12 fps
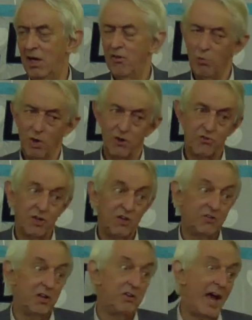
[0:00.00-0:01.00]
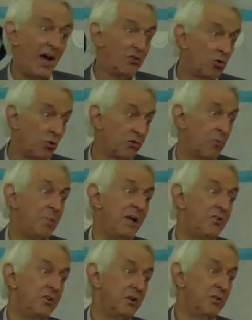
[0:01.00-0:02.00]
the World Trade Center, and of course the
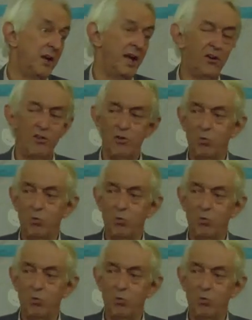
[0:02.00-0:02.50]
Pentagon, the headquarters